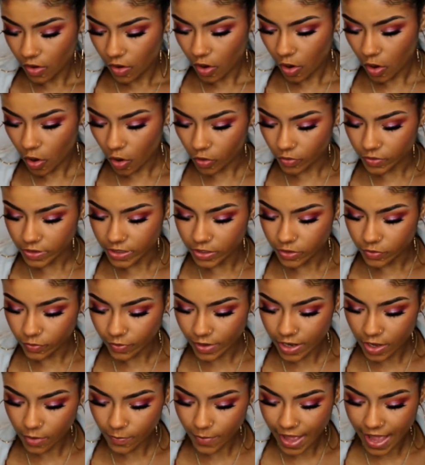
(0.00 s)
Holy
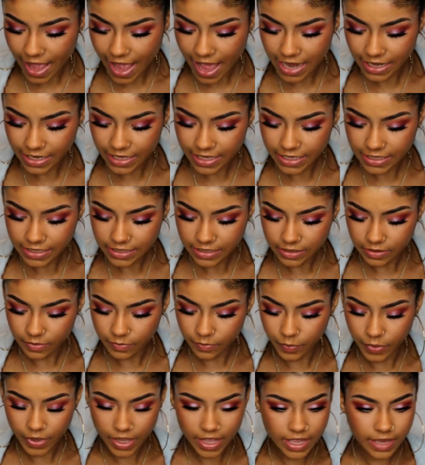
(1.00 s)
Grail palette
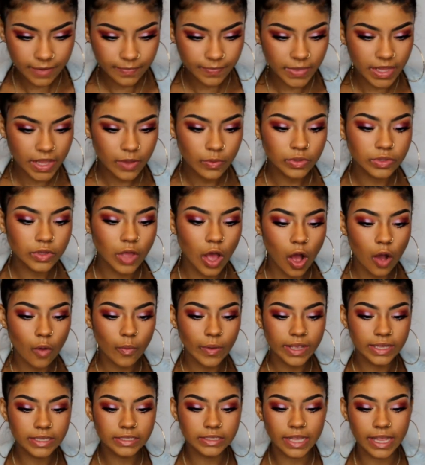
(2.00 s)
but it was
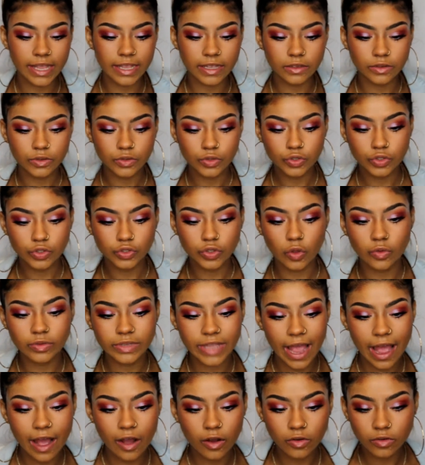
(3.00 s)
always like sold
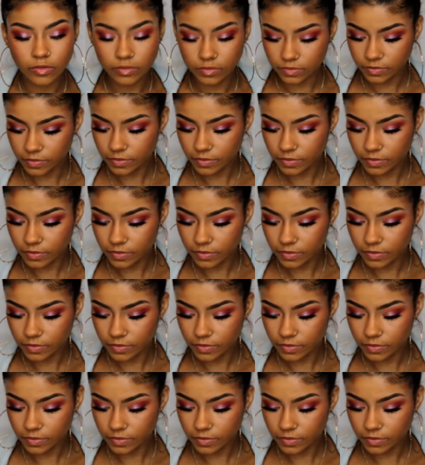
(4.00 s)
out